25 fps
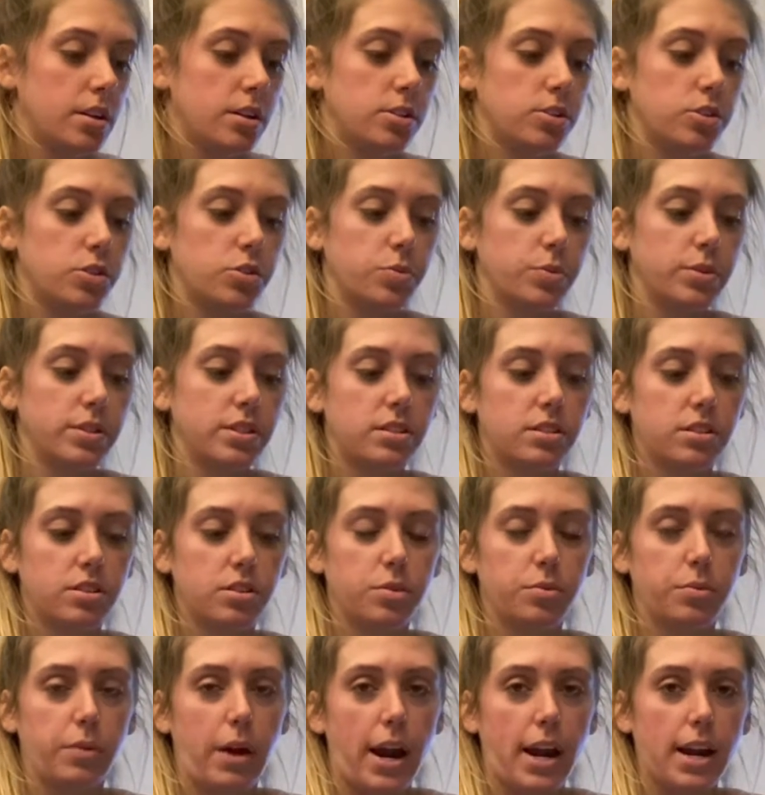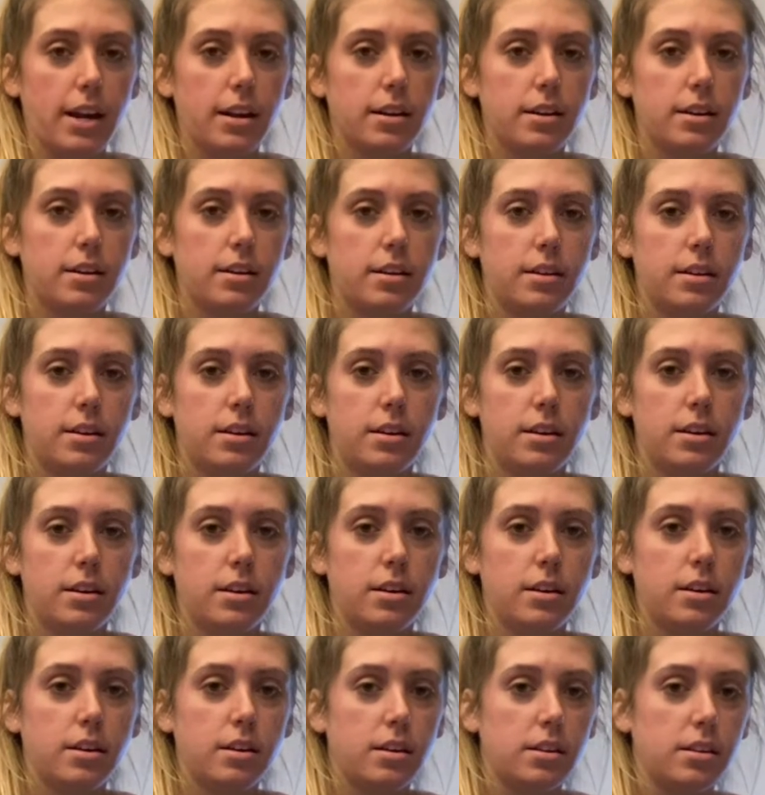twist to the right.
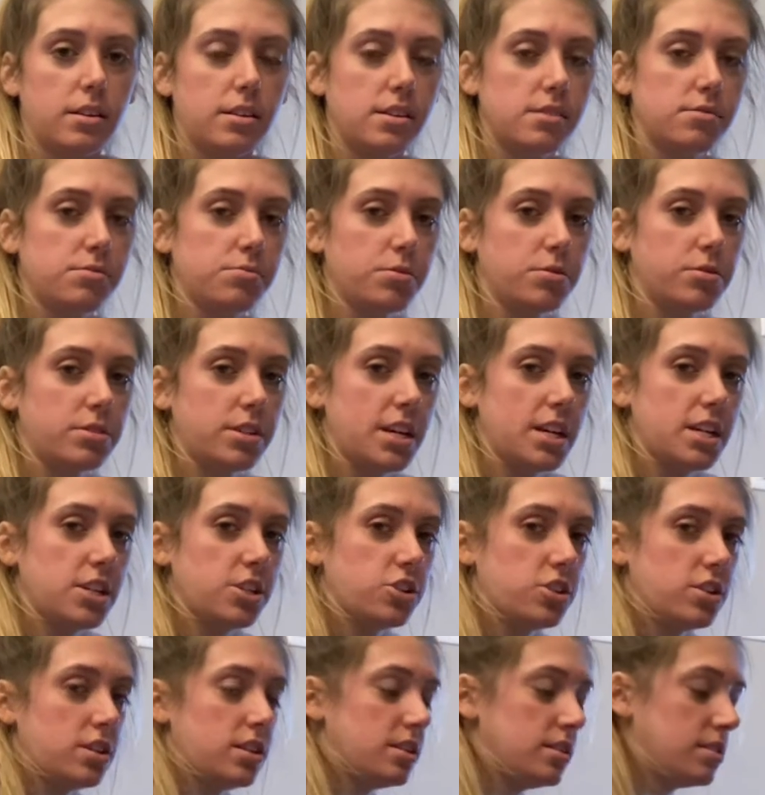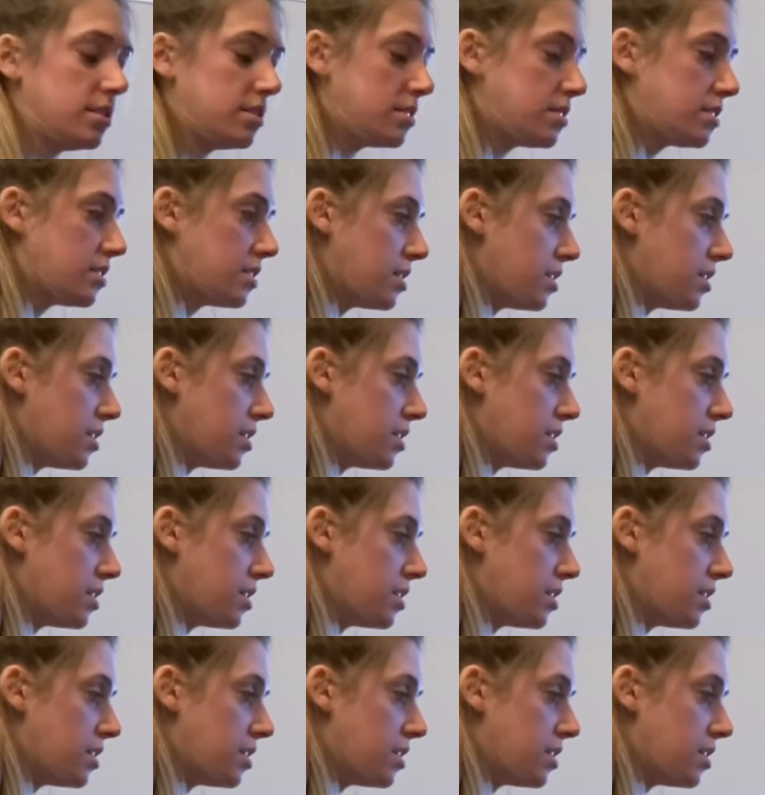These rotations